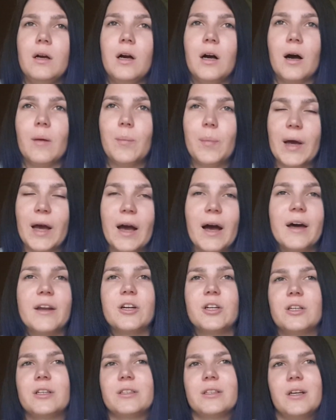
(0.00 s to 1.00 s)
a
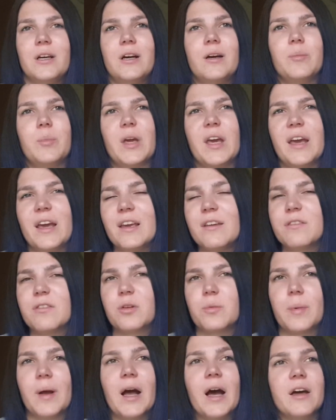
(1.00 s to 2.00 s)
pattern, a
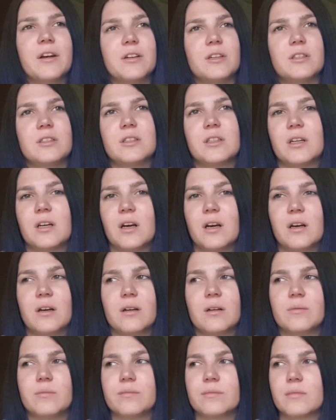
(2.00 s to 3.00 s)
behavior pattern,
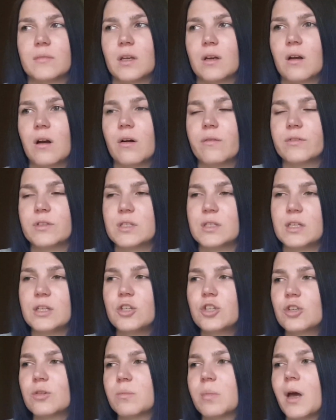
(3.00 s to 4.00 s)
a
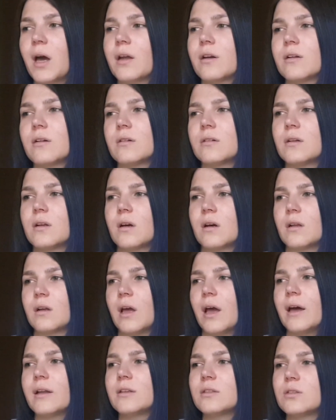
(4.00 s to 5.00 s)
conversation pattern, an
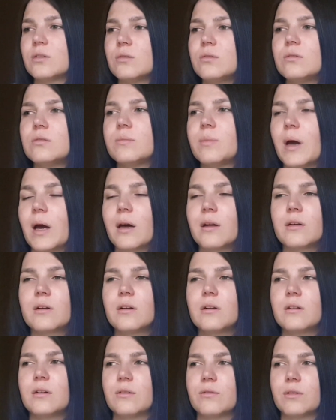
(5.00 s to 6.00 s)
attitude
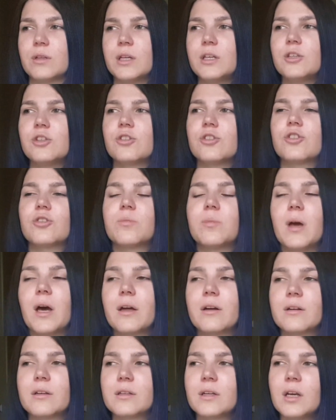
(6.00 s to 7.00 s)
pattern, a relationship
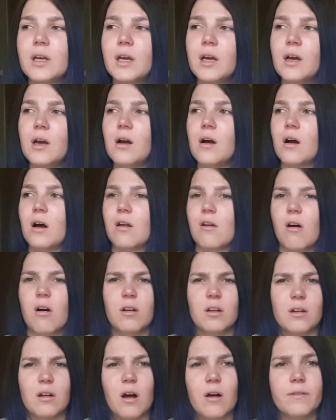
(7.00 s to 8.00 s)
pattern, an on
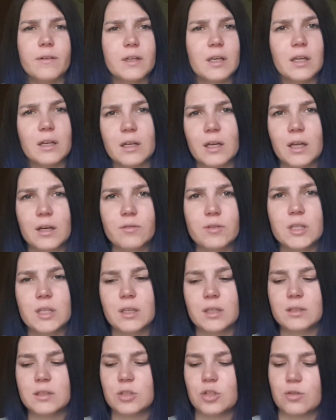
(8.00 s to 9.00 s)
and off again kind of a
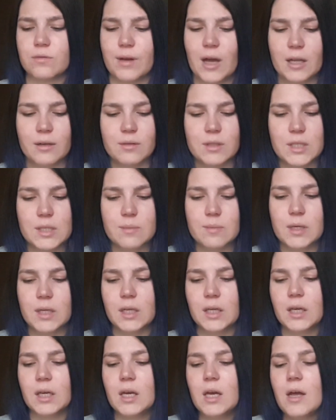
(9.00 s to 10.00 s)
thing that you've had with
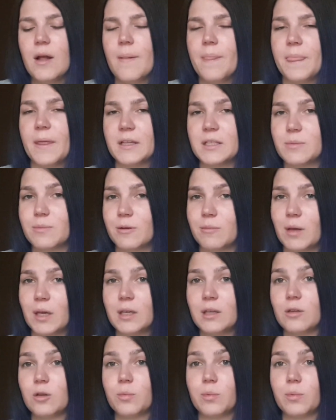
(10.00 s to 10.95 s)
somebody that's been making you